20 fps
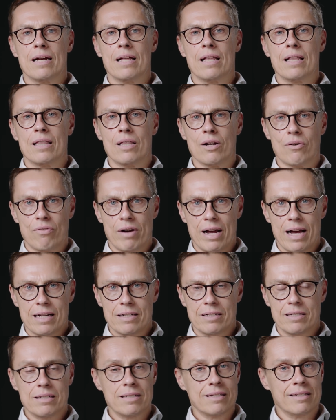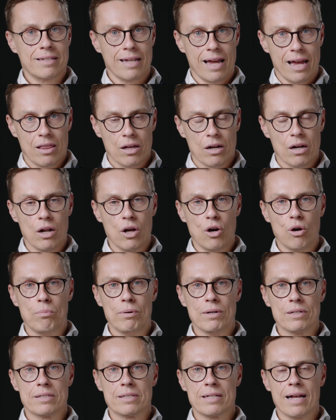the rest, say the
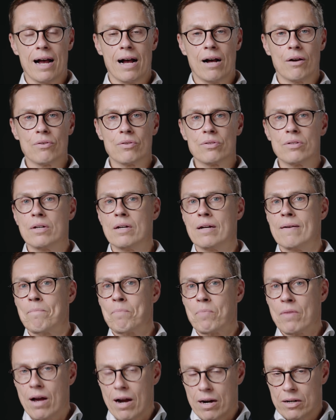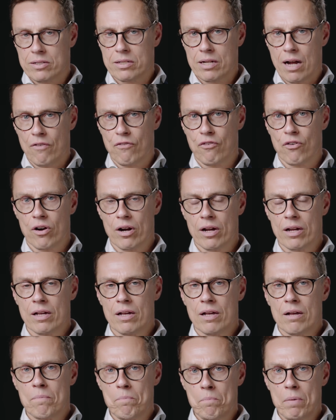global South, are suffering
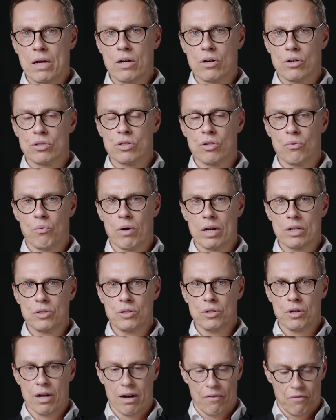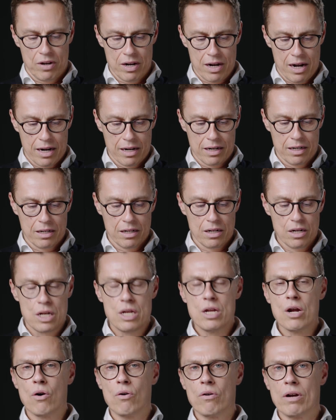because of what you have done.
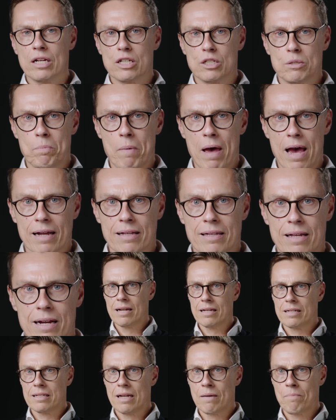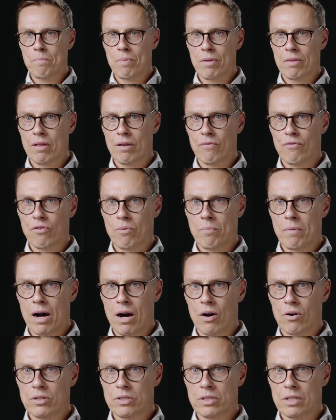Don't expect any sympathy from
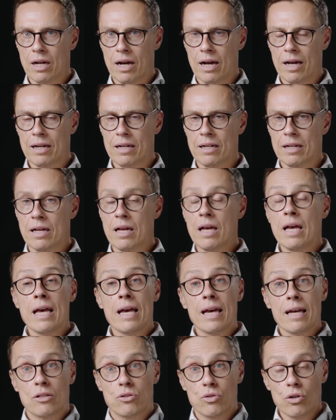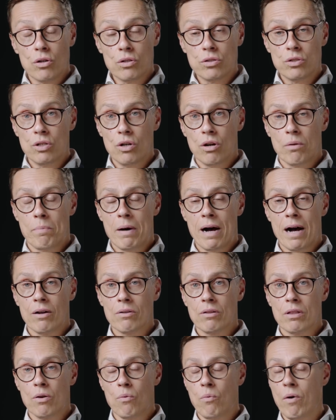our side. It's also
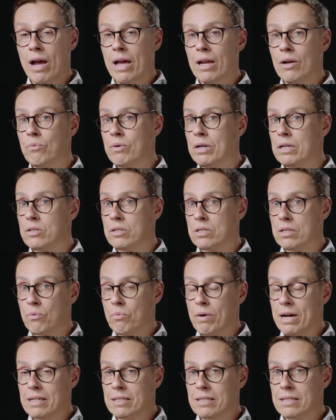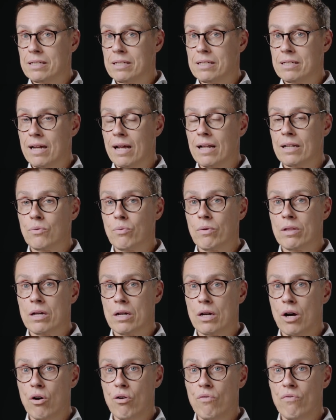about the way in which the West has dealt with
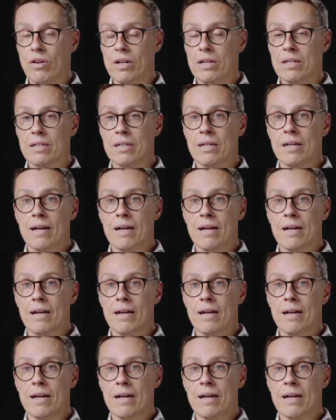COVID